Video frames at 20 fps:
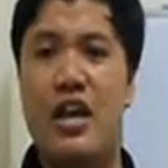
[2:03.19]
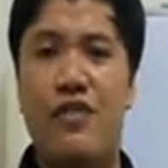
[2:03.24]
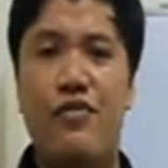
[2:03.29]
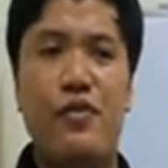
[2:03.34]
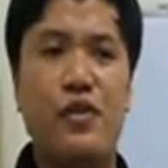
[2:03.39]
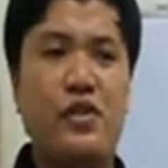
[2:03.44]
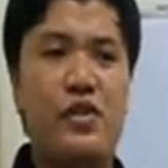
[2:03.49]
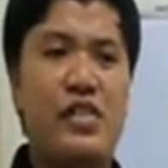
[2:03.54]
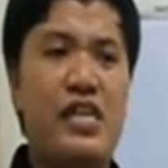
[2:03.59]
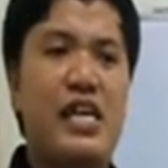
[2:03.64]

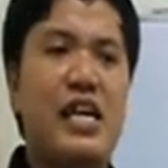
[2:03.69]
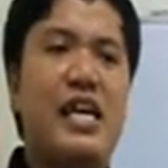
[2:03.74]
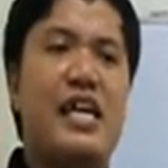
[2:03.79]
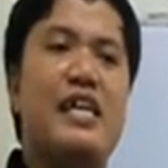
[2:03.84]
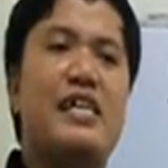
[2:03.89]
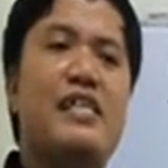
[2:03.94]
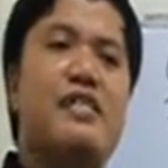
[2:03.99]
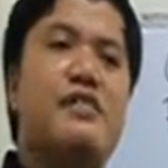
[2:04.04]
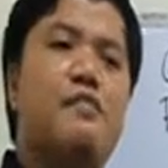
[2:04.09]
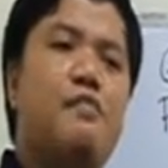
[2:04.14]
if you see
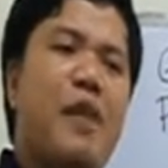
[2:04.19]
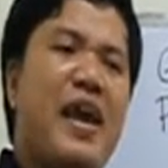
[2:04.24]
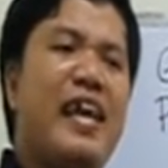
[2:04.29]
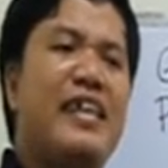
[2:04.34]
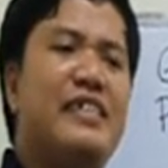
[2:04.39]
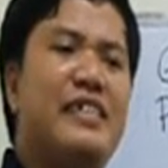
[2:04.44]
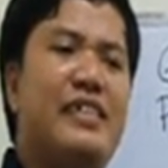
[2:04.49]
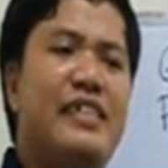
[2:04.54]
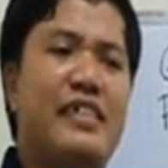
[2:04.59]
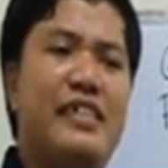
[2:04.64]
his
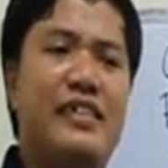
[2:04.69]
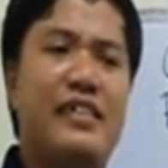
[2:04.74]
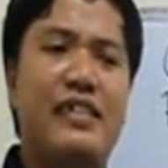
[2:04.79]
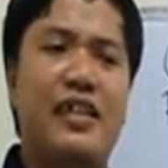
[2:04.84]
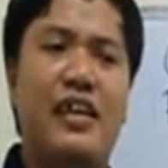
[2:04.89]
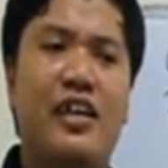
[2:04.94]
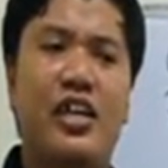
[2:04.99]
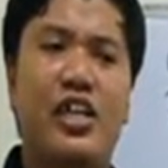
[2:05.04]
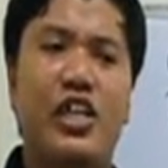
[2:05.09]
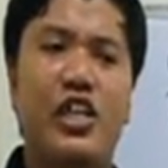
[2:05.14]

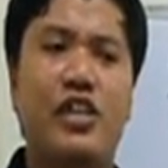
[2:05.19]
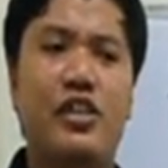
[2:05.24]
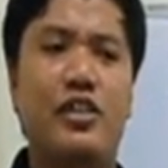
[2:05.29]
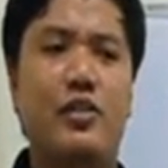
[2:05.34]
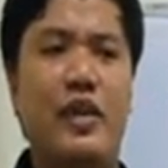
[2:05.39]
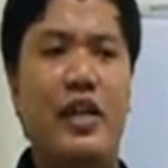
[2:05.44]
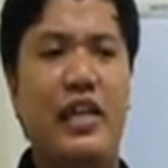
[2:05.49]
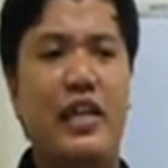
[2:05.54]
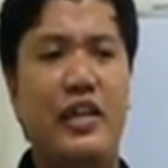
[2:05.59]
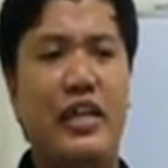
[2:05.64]
paintings,
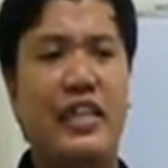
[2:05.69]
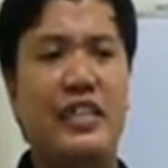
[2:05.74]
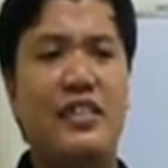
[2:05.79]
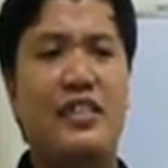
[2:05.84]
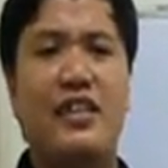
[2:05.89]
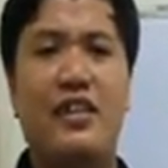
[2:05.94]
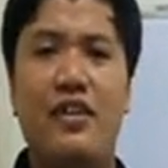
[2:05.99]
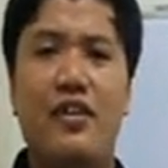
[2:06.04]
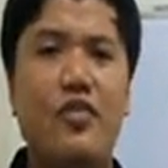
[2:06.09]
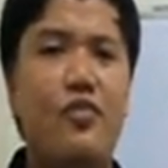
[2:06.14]
usually you can
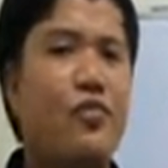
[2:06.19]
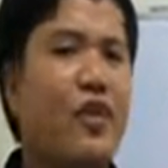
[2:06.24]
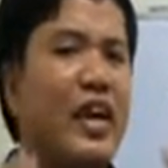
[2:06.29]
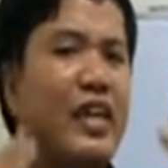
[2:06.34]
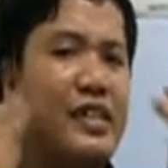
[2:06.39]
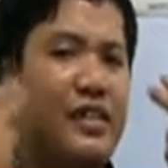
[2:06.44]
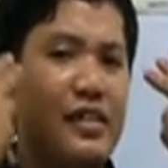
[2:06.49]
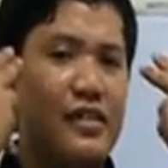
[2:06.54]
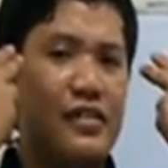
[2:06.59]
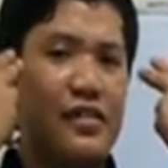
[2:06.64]
see the
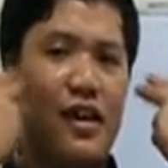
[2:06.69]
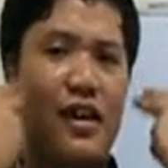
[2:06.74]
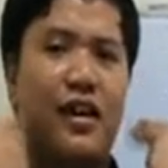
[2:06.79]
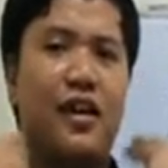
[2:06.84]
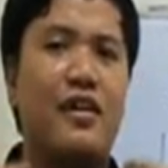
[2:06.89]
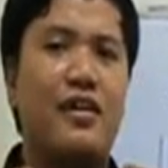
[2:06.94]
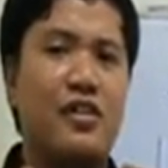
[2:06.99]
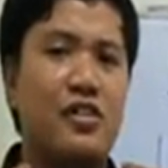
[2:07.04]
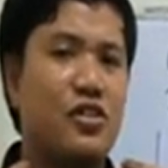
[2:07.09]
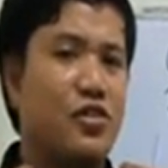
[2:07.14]
faces
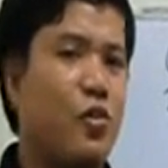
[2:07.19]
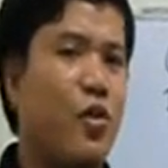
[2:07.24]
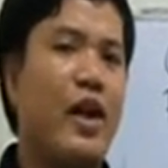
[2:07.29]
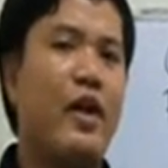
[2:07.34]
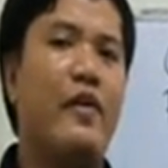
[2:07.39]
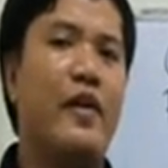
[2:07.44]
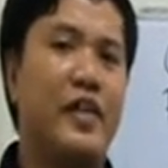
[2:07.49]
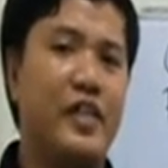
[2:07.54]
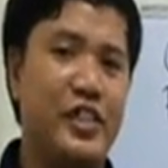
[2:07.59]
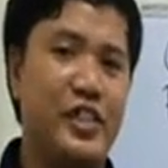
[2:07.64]
are
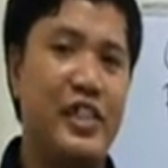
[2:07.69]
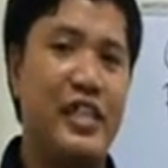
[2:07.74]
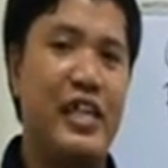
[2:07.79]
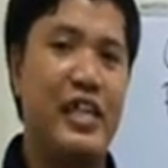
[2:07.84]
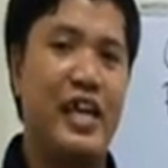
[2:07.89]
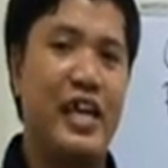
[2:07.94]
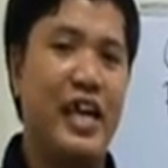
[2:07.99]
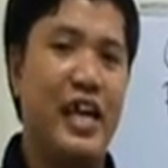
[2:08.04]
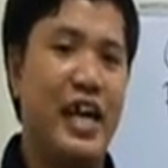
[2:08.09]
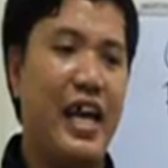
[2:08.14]
squarish,
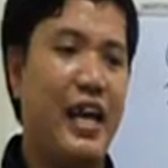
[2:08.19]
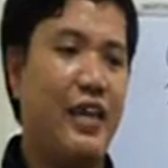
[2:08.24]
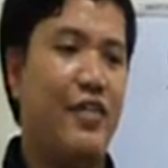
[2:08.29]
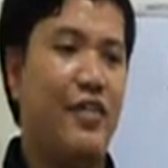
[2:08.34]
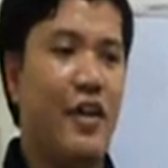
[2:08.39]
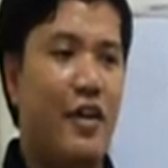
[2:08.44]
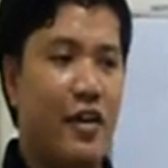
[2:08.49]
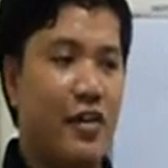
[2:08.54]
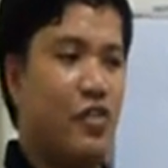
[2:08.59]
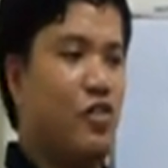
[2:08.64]

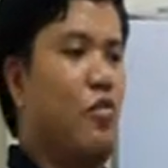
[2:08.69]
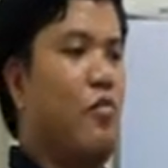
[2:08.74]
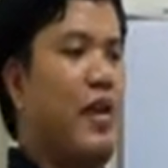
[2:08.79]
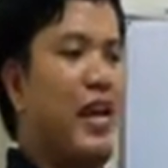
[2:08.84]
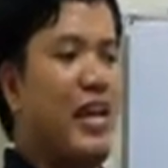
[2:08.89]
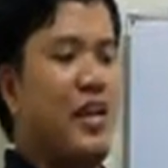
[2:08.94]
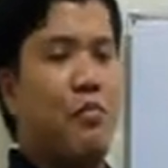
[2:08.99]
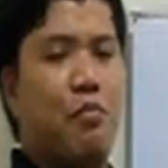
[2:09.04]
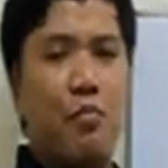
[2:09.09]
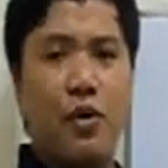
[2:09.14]
and there are so
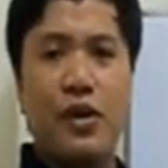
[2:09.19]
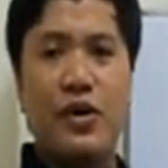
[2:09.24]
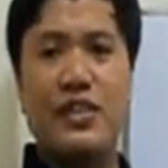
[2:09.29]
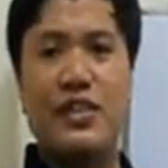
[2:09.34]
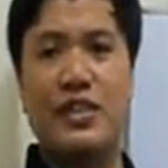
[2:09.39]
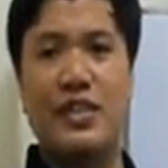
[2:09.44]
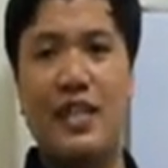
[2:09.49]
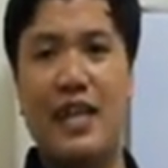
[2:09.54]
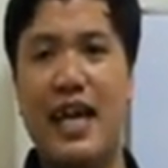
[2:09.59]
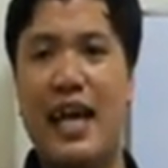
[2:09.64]
many
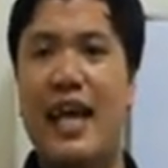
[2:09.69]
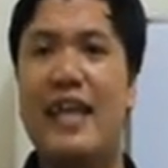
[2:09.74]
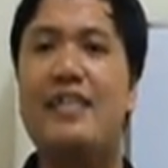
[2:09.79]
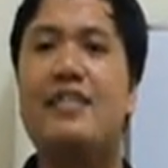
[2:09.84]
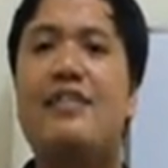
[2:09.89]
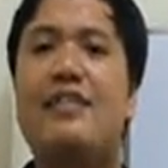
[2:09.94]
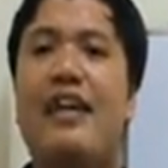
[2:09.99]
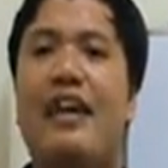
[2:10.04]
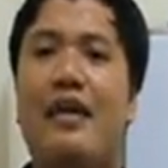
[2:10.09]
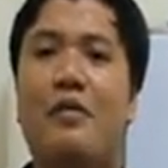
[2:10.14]
books
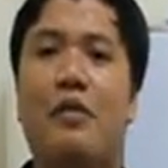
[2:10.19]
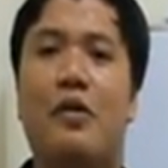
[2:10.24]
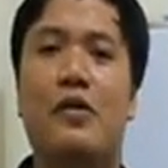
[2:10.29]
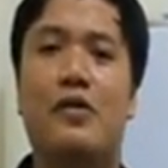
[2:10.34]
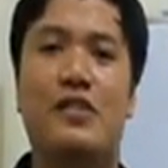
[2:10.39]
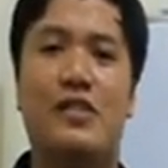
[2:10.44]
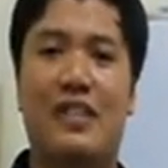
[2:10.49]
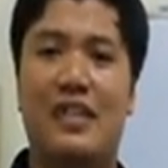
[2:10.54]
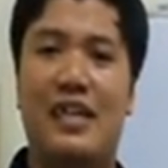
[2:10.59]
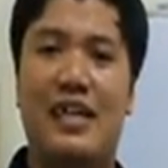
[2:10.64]
and
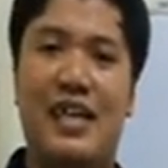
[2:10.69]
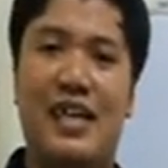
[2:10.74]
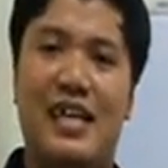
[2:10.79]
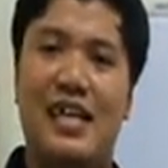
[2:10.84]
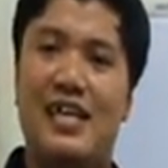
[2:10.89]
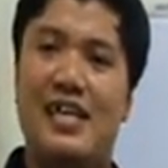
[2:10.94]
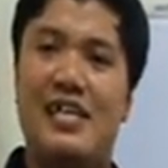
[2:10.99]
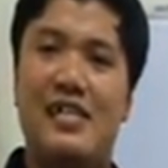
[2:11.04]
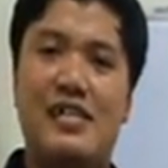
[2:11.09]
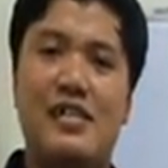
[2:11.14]
tables.
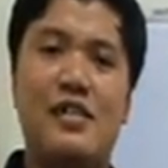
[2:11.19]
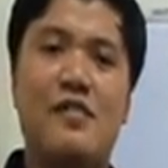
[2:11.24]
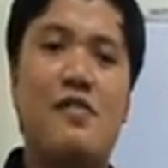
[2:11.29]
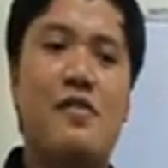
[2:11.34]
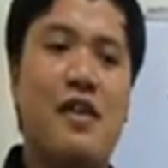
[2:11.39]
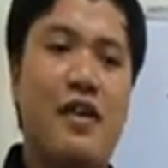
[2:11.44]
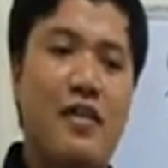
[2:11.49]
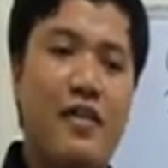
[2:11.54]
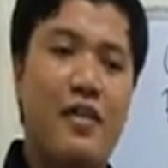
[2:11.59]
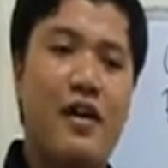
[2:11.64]

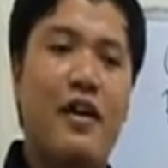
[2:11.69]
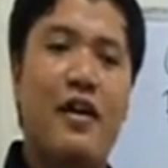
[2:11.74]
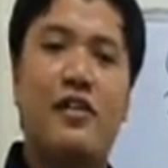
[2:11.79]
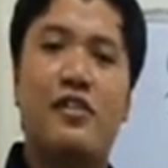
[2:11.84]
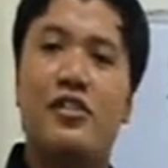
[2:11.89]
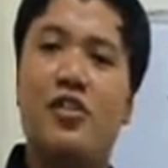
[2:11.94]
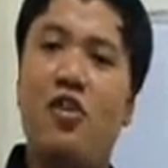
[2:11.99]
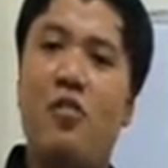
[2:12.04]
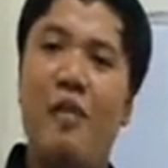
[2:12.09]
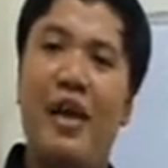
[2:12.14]
So, there are
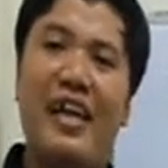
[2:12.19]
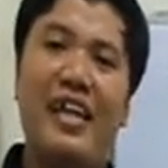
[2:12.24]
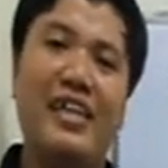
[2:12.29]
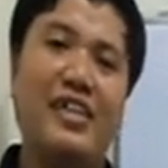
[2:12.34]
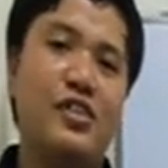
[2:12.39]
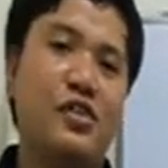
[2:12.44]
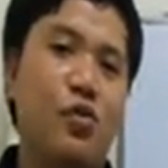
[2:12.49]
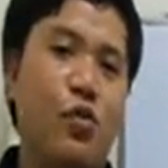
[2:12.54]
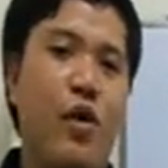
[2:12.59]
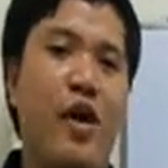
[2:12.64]
so many
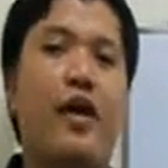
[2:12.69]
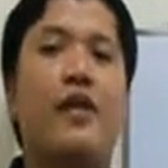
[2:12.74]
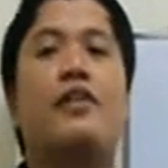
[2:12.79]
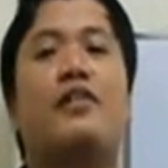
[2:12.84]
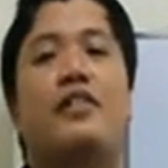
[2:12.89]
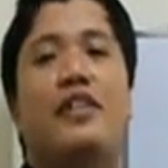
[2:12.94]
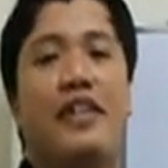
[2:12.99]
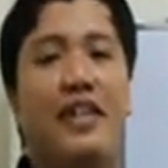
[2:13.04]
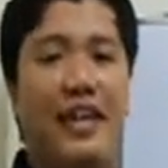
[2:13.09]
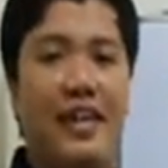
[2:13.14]

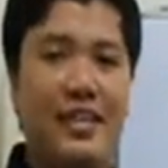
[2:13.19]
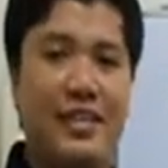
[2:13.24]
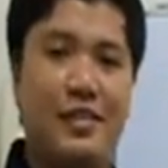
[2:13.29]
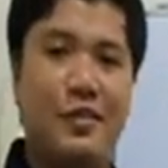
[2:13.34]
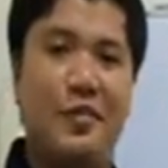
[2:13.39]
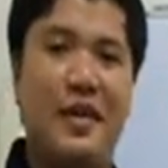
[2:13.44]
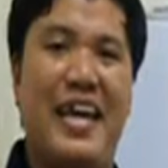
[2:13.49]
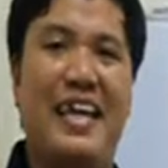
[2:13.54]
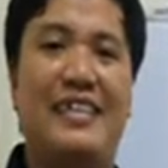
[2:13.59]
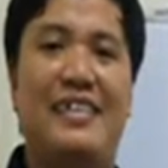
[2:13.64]
squares in
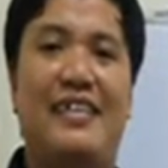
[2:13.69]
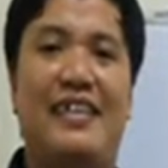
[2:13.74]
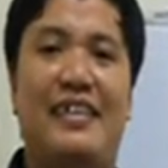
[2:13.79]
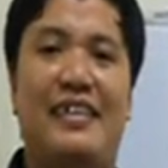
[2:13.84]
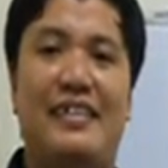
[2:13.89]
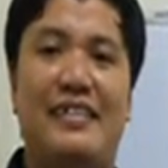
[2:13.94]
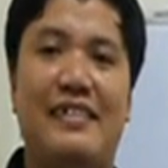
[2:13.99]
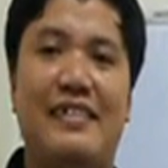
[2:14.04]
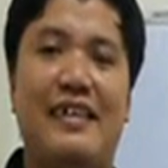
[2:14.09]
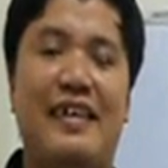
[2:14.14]
his
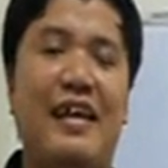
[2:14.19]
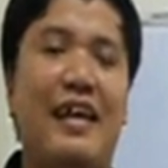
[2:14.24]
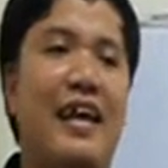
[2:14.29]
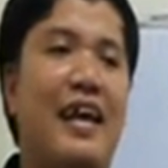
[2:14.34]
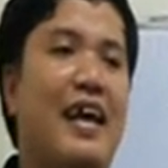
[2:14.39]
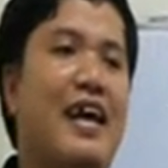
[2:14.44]
paintings.